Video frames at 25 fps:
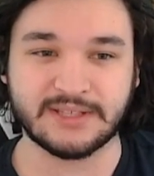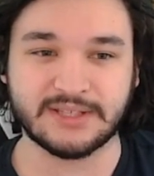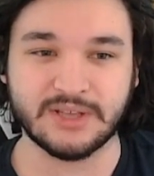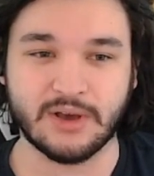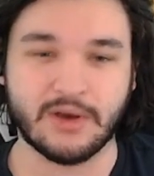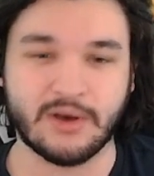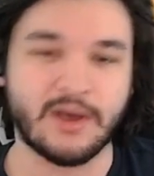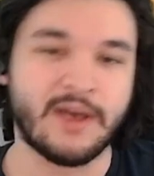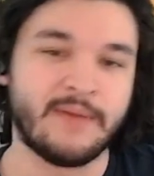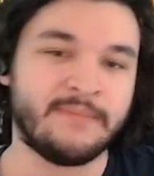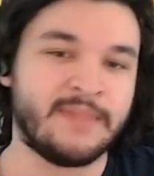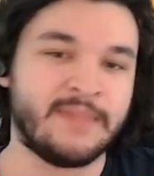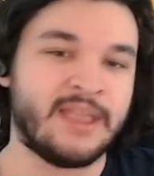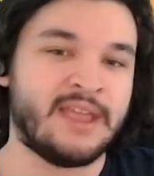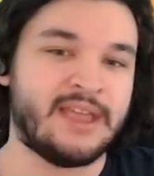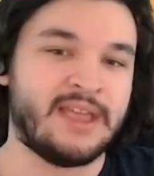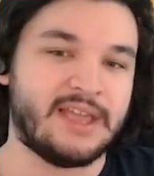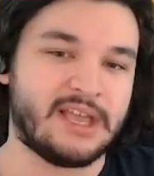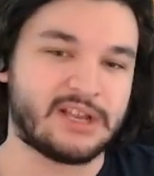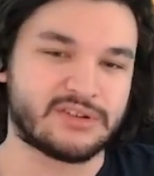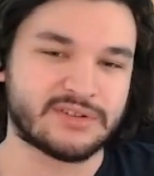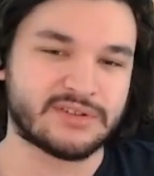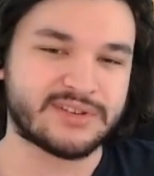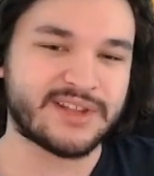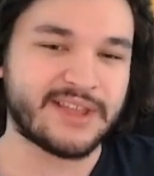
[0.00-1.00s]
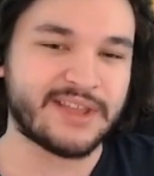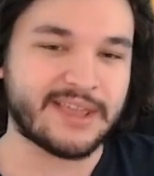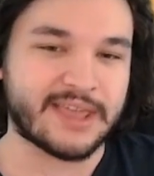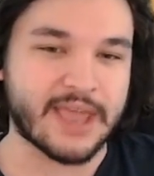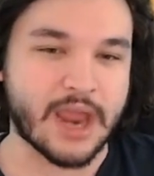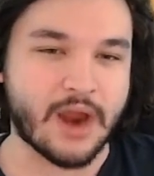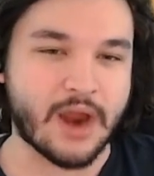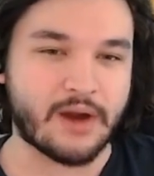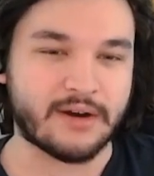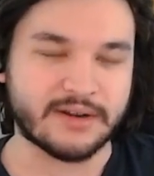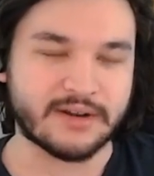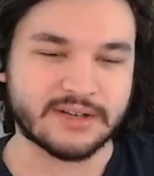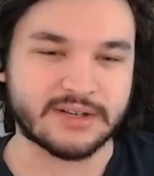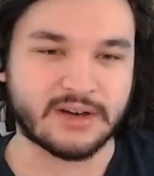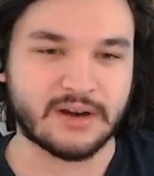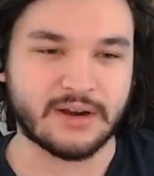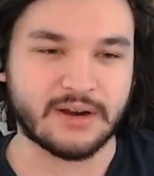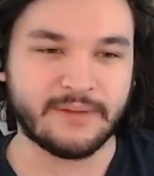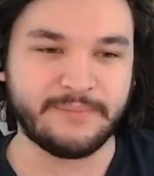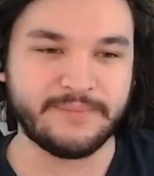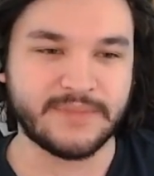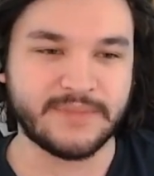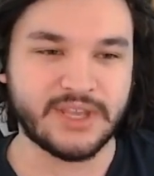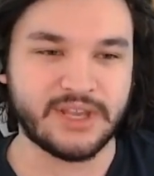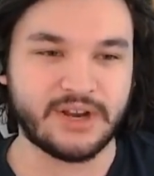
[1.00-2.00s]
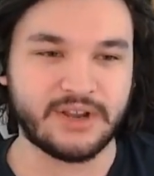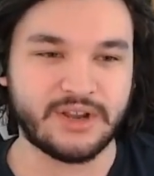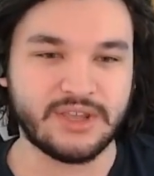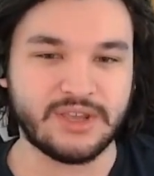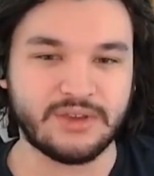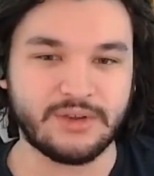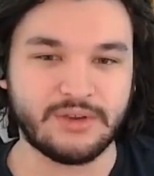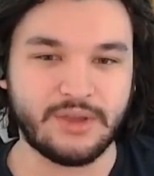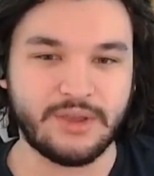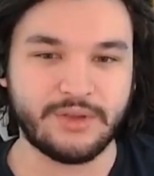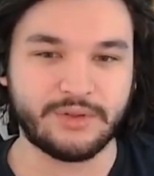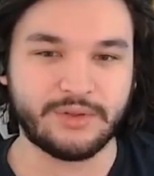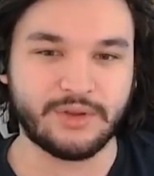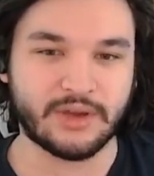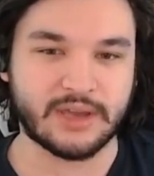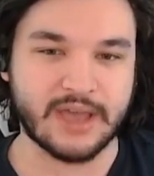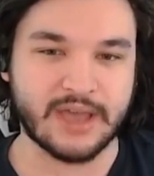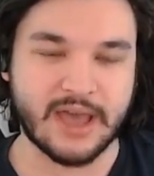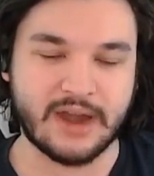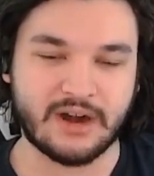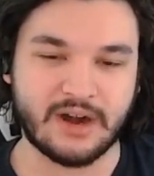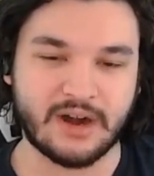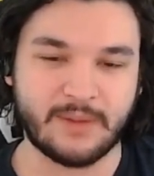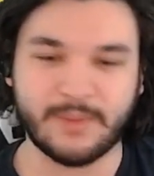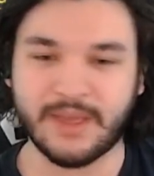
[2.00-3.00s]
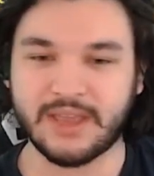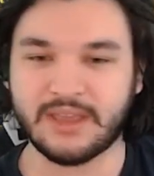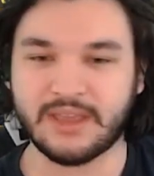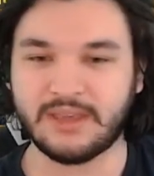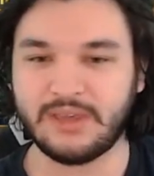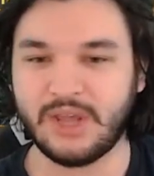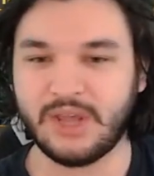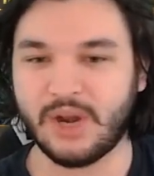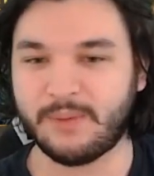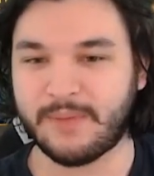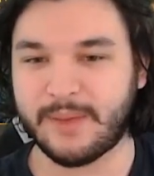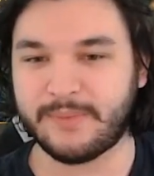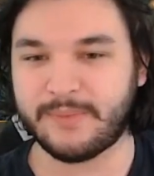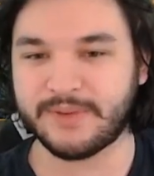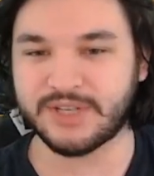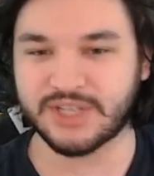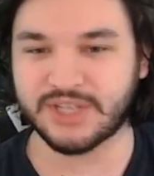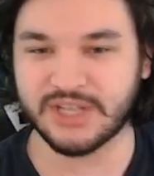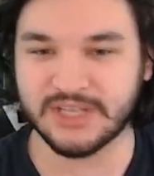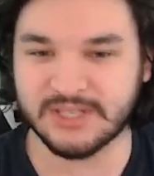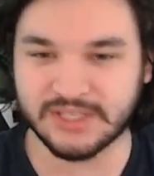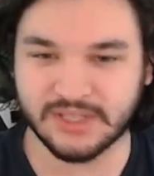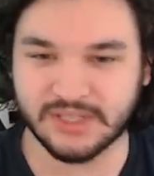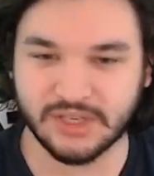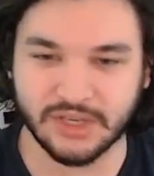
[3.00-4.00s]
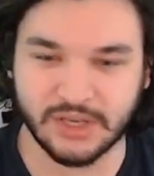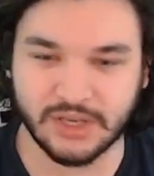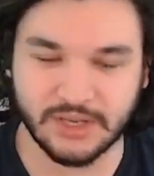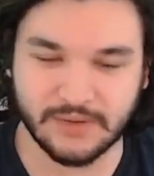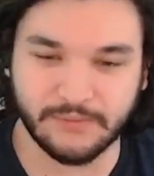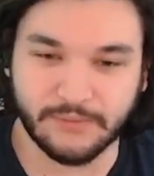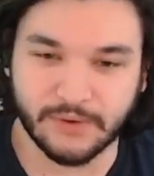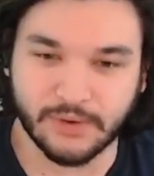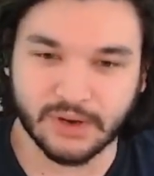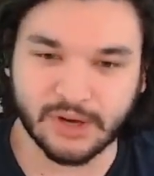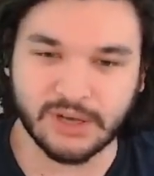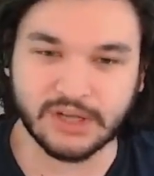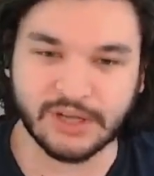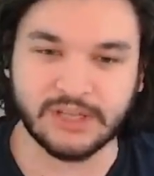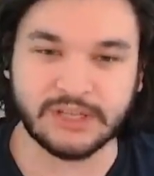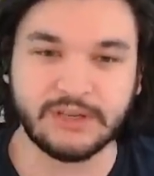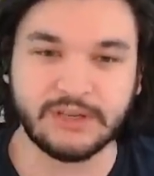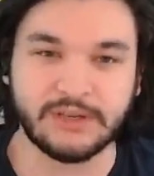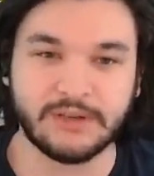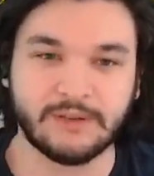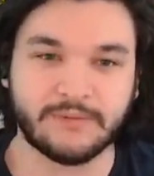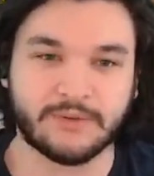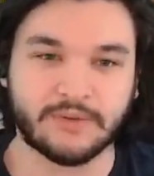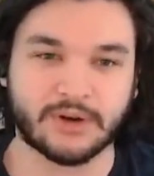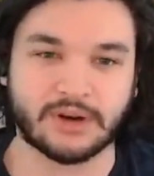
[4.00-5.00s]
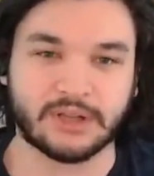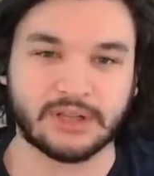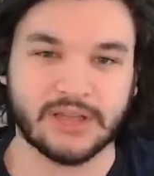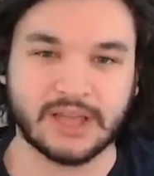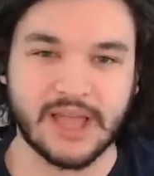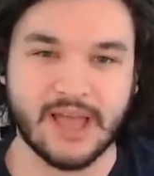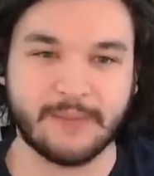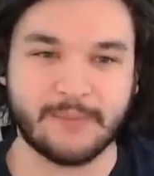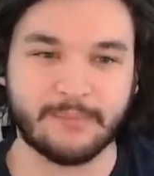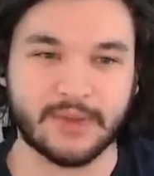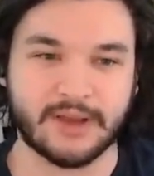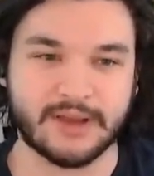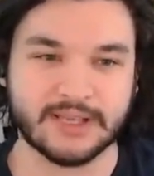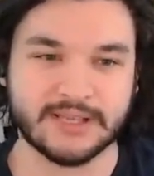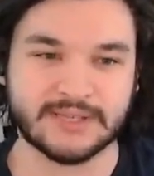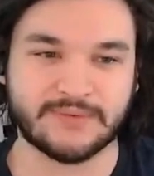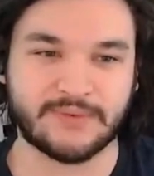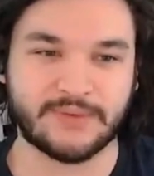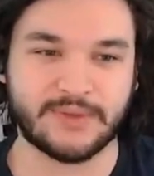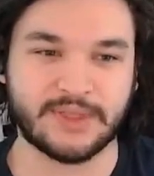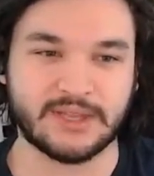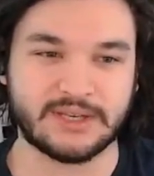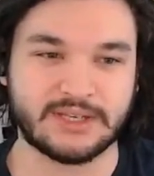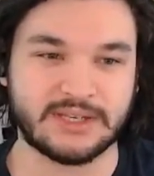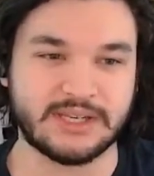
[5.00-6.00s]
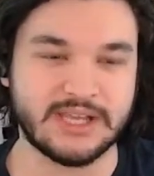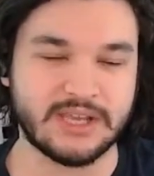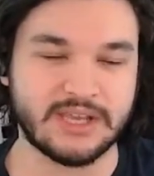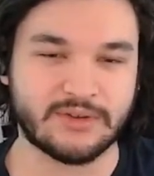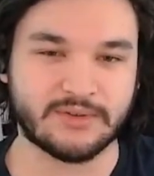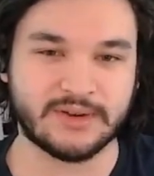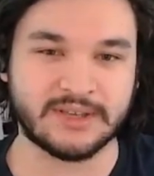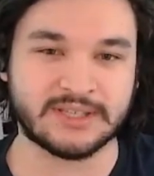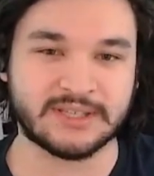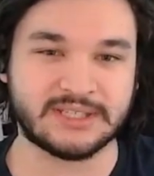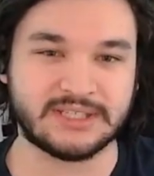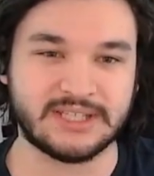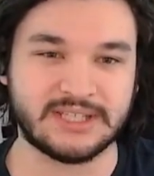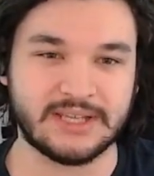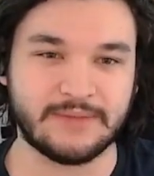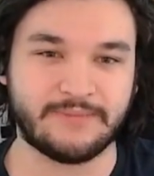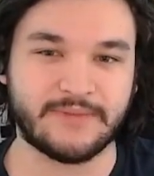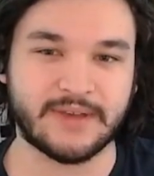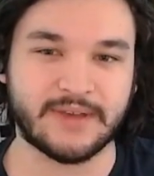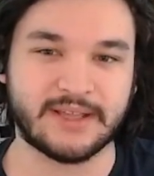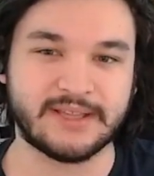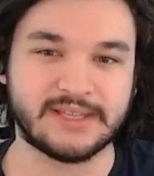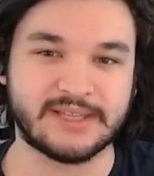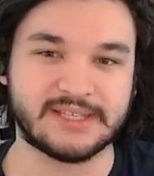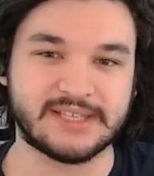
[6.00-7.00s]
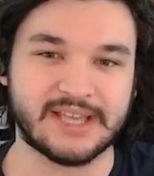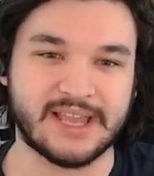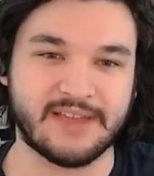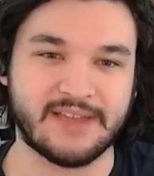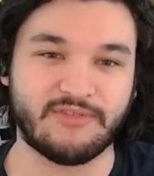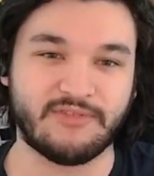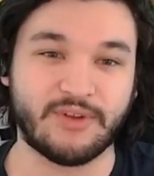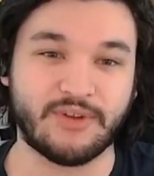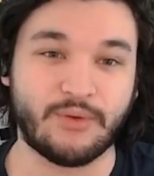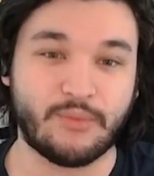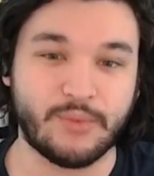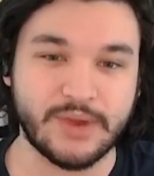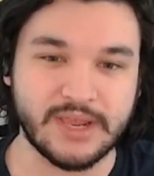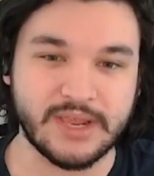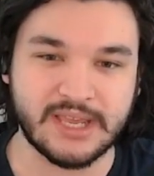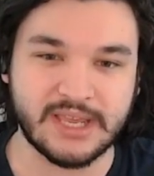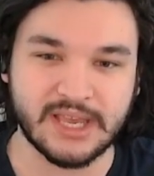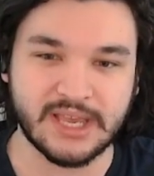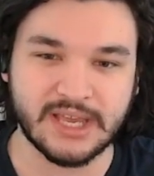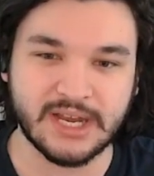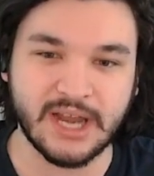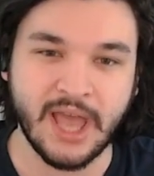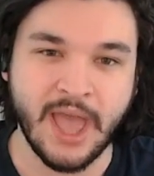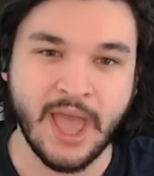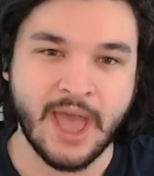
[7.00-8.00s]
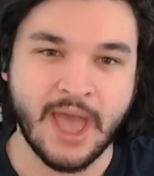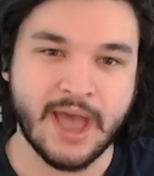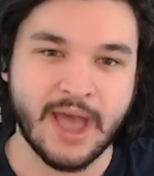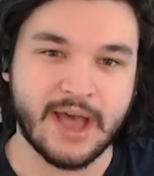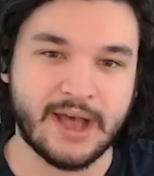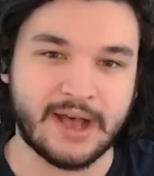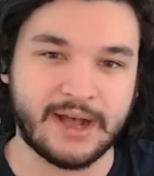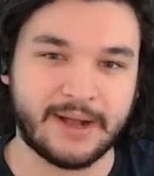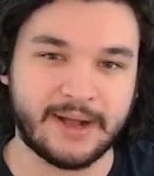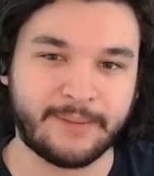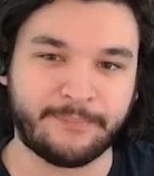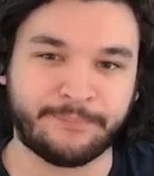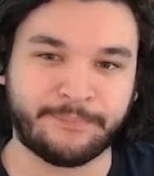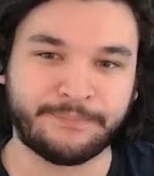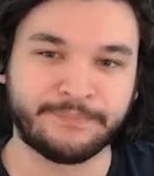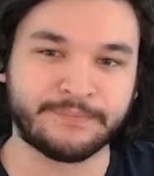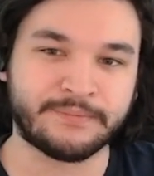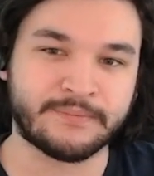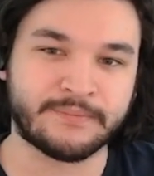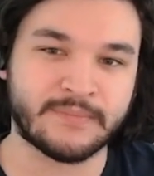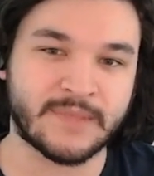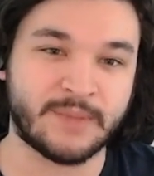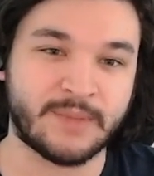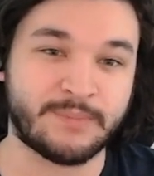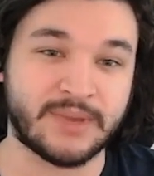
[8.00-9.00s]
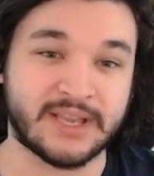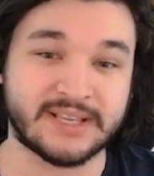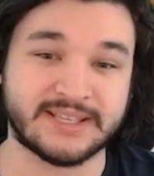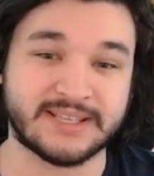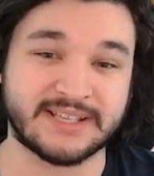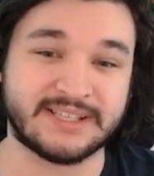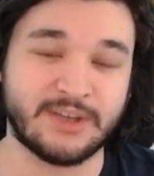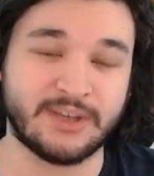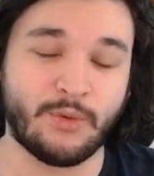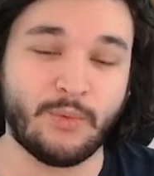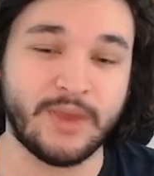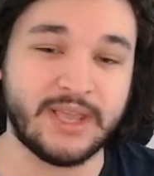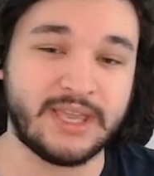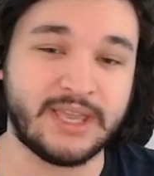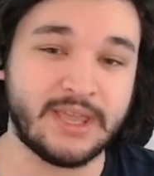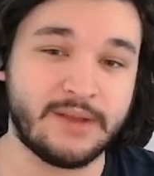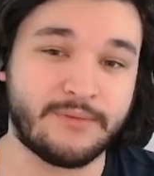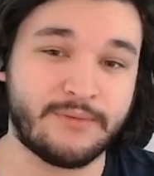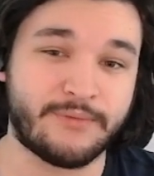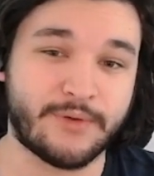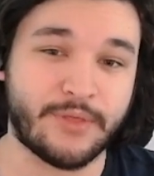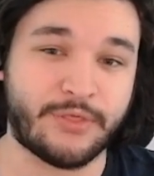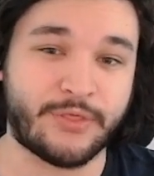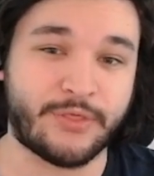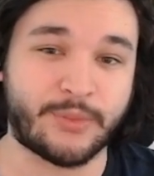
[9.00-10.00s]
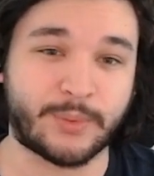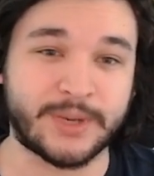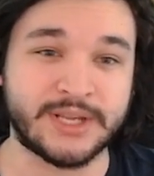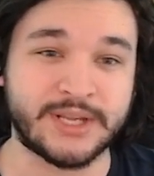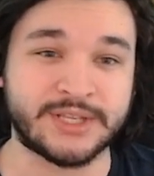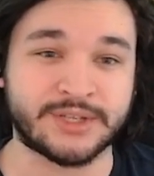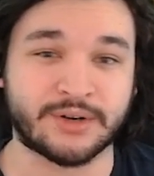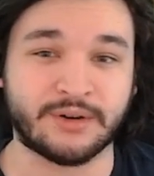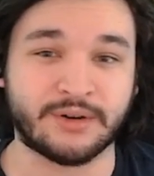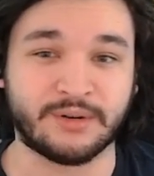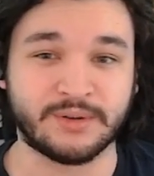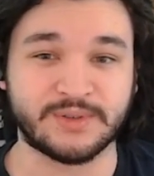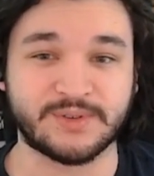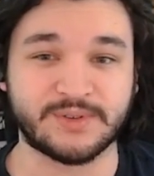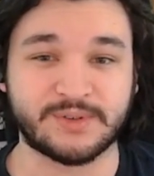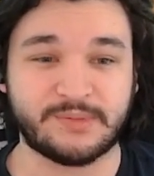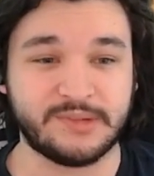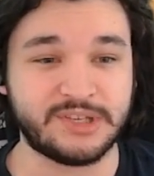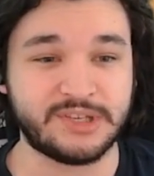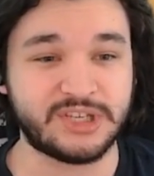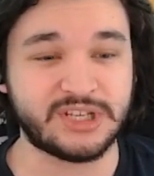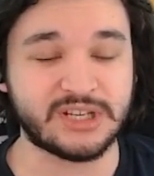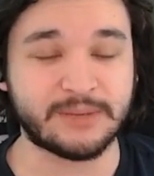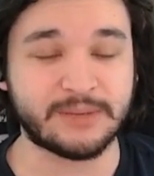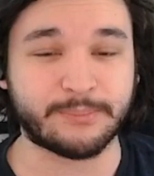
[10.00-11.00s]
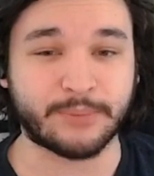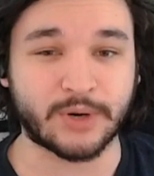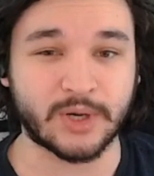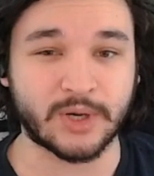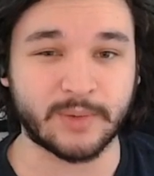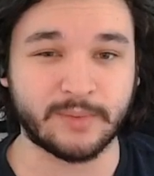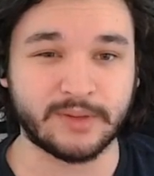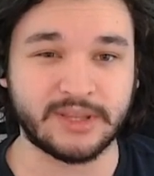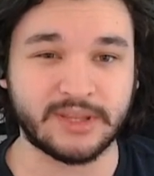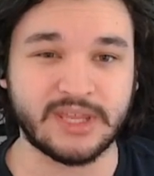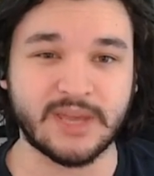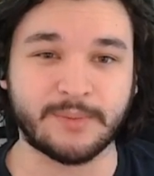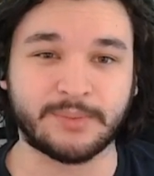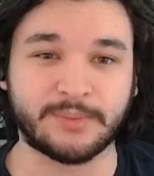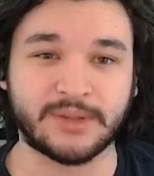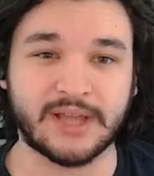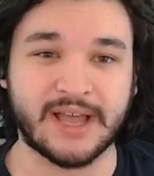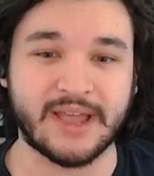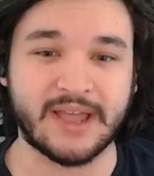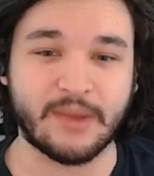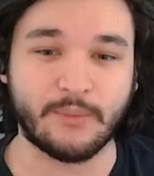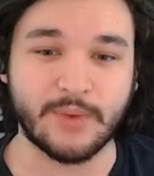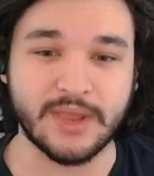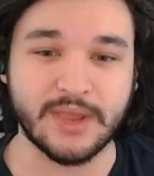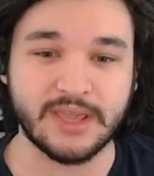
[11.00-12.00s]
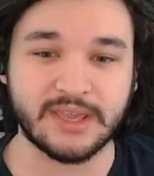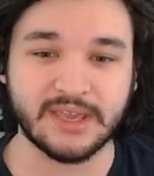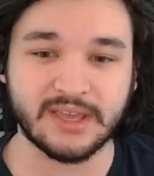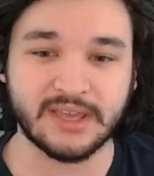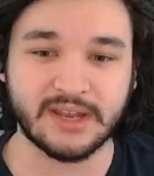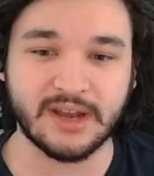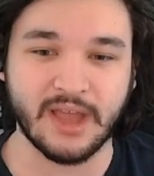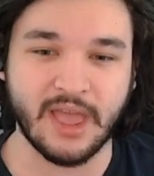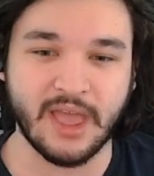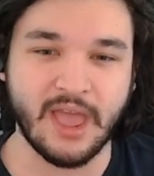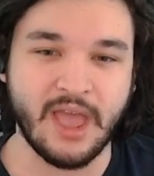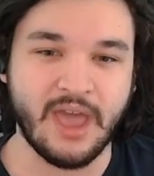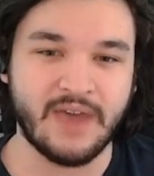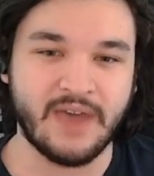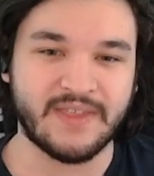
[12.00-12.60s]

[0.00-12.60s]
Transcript: So interesting character. You know, you, you look at her and be like, you know, maybe she's good for for Clan Boss for the decreased defense and the weaken, um, because it's a weaken for three turns, which means she can permanently apply a weaken.